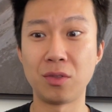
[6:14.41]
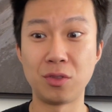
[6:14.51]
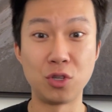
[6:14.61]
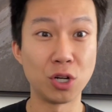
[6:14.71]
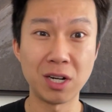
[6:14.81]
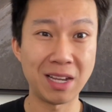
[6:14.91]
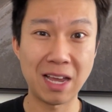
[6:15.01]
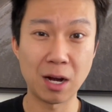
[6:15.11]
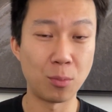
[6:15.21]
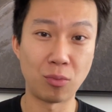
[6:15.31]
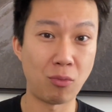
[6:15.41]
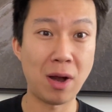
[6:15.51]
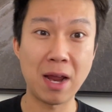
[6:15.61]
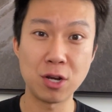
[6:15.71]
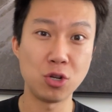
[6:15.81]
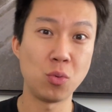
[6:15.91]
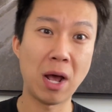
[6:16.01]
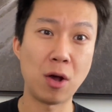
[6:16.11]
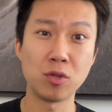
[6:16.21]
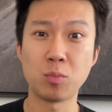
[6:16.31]
you're gonna get a brand new
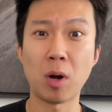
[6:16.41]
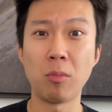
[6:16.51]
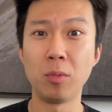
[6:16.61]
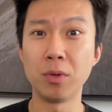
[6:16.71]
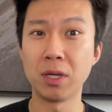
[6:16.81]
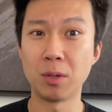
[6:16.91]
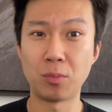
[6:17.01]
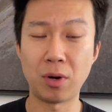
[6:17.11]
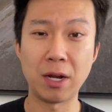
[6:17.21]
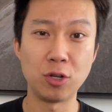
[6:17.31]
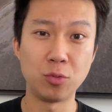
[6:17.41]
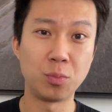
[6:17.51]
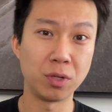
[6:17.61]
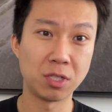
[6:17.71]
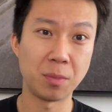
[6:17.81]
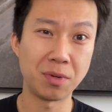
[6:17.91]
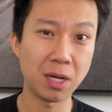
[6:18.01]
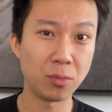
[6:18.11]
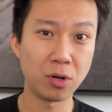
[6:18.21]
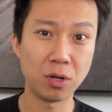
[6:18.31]
house, probably in a brand new built up
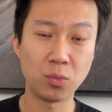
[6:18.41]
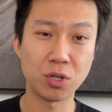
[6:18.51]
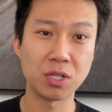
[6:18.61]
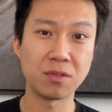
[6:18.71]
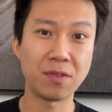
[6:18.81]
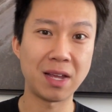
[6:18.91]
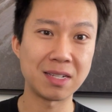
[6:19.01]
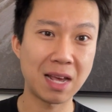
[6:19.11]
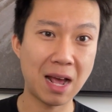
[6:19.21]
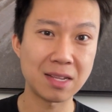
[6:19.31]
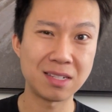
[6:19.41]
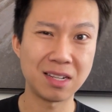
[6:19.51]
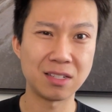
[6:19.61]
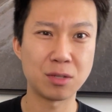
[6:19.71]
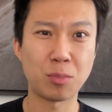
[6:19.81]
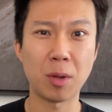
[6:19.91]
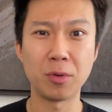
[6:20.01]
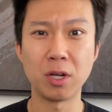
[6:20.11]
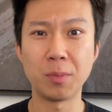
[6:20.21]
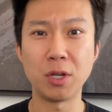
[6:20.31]
neighborhood, which is fantastic. It's
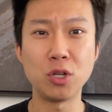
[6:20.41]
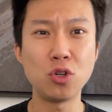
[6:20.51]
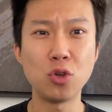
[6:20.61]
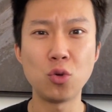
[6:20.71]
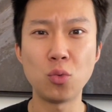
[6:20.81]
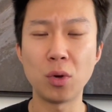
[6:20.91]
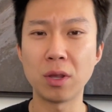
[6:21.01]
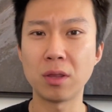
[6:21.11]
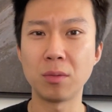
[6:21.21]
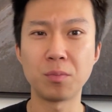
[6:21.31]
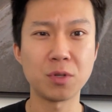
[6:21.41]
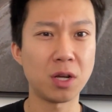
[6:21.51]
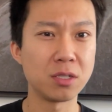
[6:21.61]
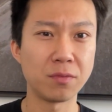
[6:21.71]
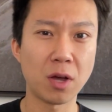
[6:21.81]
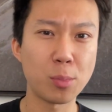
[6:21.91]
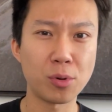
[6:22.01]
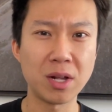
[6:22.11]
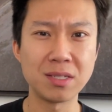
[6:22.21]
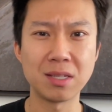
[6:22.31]
probably gonna be new with tons of
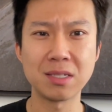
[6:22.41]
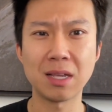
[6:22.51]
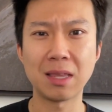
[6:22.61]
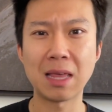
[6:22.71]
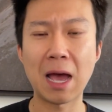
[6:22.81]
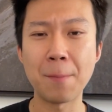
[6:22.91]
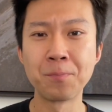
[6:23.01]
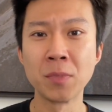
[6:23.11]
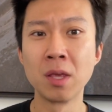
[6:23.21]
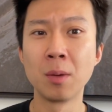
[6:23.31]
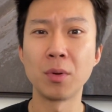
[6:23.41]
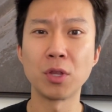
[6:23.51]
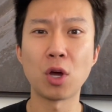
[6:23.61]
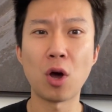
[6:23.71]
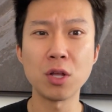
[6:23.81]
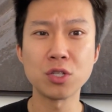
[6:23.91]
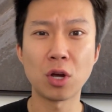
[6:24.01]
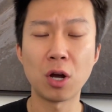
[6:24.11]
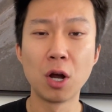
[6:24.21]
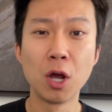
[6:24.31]
upgrades, things like that. But the cons
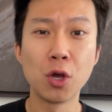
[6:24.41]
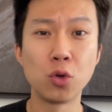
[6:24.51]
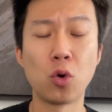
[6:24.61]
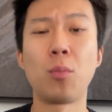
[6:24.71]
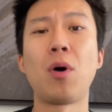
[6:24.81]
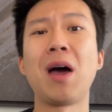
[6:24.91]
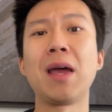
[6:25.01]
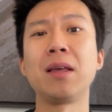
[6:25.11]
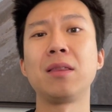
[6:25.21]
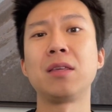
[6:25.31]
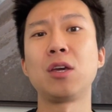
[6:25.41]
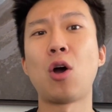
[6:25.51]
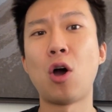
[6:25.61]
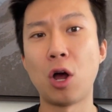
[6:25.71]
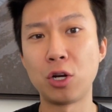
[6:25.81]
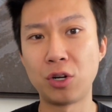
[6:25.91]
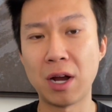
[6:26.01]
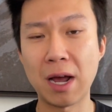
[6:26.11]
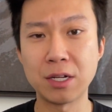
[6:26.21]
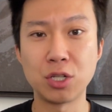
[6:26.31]
are you're buying the
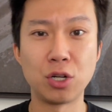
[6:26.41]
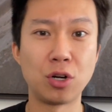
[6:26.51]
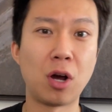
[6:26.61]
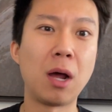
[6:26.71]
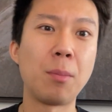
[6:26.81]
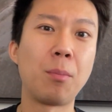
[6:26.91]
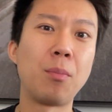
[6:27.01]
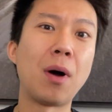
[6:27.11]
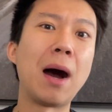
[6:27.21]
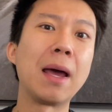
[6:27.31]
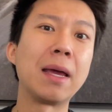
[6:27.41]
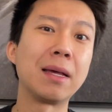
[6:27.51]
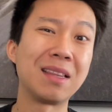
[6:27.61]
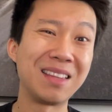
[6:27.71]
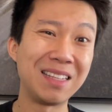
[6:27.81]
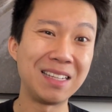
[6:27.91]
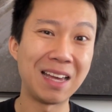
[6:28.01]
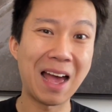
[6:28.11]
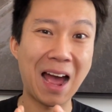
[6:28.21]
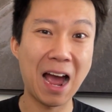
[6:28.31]
contract. You're not buying
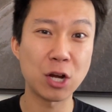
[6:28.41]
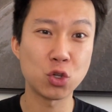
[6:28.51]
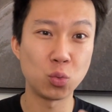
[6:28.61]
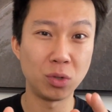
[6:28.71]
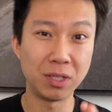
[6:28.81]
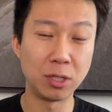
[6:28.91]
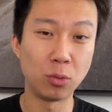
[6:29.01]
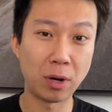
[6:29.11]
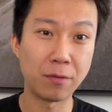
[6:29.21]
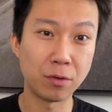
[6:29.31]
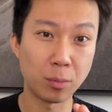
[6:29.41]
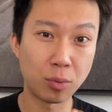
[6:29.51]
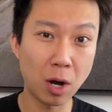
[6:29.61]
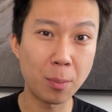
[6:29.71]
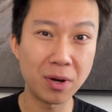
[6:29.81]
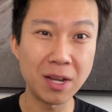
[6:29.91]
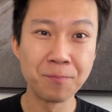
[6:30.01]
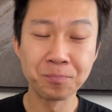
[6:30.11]
the actual legal right for the property.